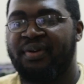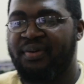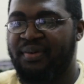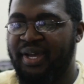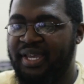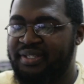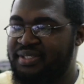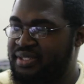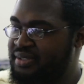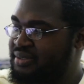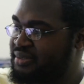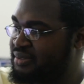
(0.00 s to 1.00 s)
Right.
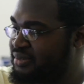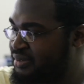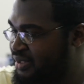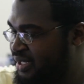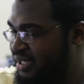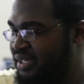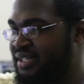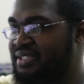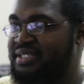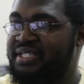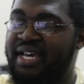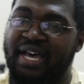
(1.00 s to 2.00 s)
It
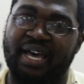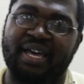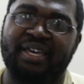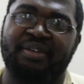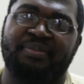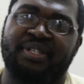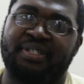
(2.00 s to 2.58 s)
is time